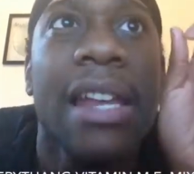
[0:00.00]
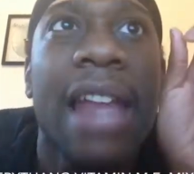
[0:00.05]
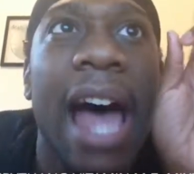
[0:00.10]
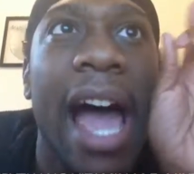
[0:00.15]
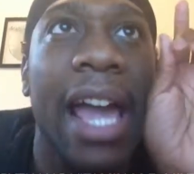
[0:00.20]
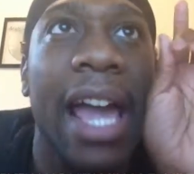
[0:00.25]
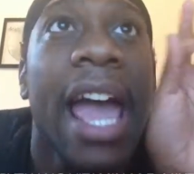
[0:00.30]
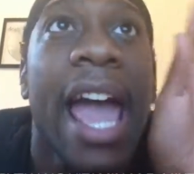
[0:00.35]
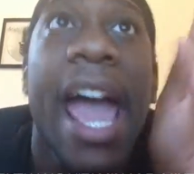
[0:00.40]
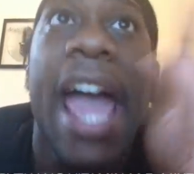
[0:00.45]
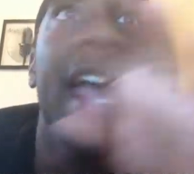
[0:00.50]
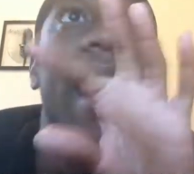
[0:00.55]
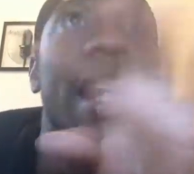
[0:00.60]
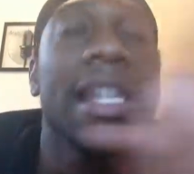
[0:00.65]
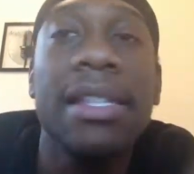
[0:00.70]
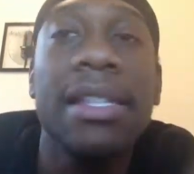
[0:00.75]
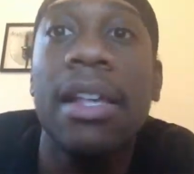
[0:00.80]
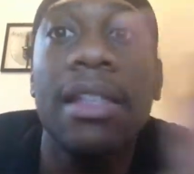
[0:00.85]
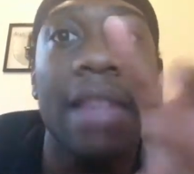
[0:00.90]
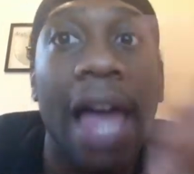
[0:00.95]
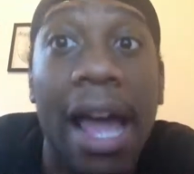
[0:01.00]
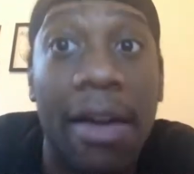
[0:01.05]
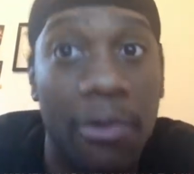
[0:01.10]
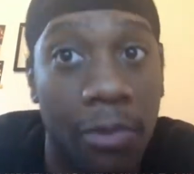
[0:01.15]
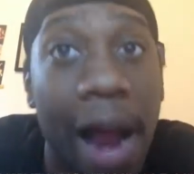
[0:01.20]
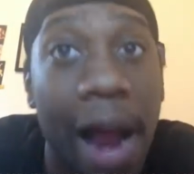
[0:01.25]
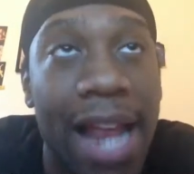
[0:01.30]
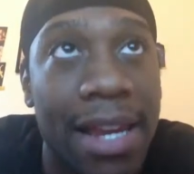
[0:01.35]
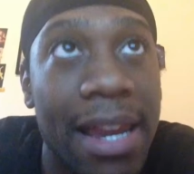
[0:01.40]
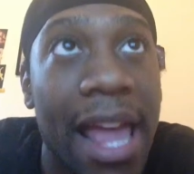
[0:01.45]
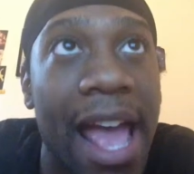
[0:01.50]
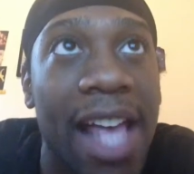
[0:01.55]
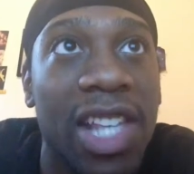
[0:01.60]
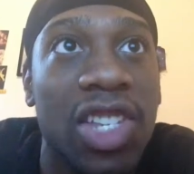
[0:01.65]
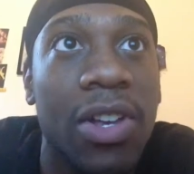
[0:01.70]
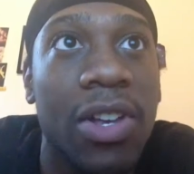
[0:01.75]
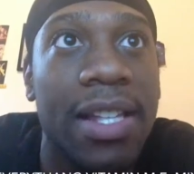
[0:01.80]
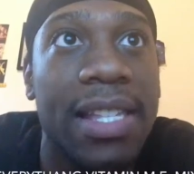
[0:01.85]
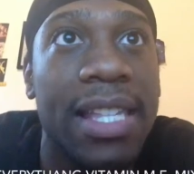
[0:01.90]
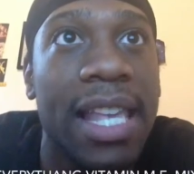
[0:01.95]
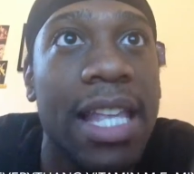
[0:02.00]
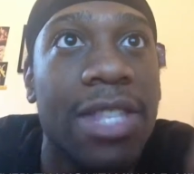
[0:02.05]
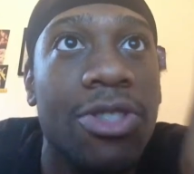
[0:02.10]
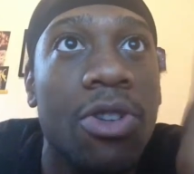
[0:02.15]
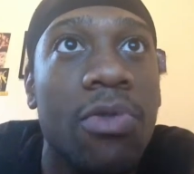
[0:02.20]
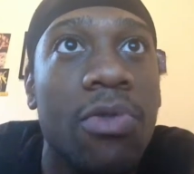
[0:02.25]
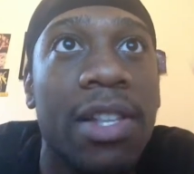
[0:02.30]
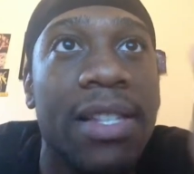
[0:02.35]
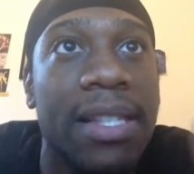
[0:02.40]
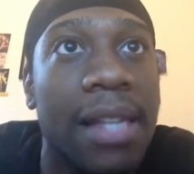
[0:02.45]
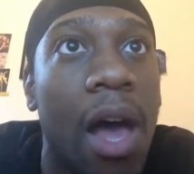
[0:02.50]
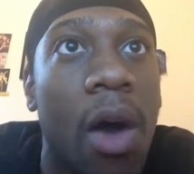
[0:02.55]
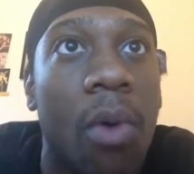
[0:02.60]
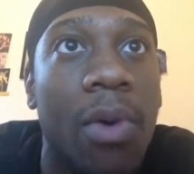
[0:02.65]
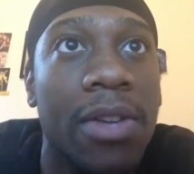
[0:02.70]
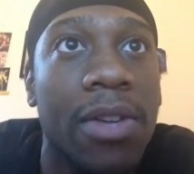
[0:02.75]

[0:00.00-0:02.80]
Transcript: Like he's like right now, as you can see through the song.